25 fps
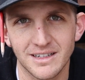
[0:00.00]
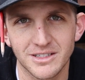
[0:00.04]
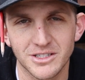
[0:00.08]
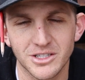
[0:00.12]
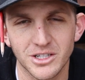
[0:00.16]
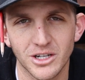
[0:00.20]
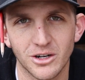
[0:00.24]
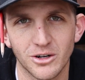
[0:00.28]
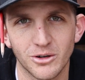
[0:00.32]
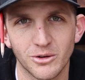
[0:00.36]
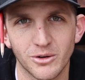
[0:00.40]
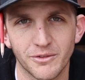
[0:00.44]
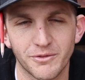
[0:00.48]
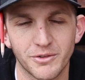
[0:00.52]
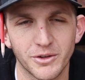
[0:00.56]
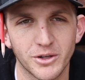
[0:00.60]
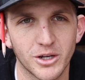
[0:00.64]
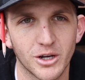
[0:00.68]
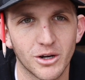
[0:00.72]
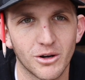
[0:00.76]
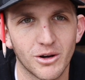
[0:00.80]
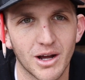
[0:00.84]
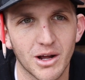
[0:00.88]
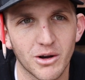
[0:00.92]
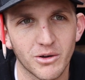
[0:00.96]
So if you
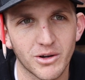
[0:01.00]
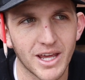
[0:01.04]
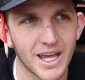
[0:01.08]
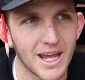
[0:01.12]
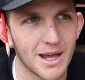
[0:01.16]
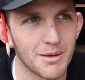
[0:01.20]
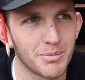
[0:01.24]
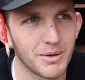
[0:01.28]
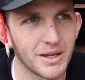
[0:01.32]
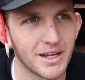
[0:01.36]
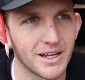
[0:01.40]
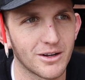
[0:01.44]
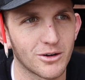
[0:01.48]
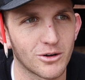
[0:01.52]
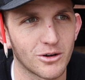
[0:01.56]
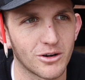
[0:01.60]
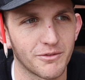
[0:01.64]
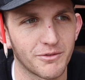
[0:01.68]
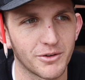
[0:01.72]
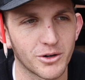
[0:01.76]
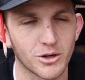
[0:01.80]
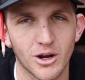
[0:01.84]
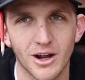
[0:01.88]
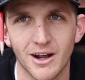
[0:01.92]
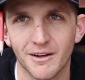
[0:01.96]
go out camping or
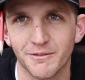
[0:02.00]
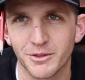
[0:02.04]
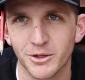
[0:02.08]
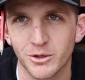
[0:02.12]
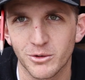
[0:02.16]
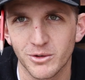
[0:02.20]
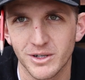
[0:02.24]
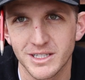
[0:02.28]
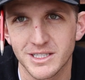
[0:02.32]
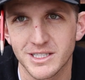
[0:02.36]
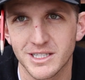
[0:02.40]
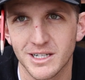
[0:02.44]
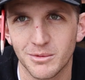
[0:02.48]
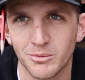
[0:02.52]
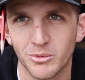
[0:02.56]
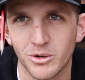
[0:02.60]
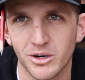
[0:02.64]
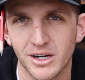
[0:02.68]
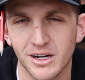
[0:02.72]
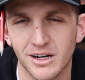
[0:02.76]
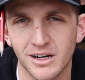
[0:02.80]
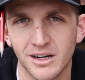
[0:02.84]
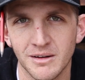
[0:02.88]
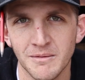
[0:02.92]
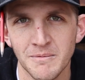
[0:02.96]
if you're off the grid
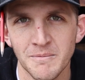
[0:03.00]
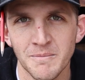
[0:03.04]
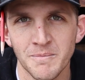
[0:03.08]
somewhere,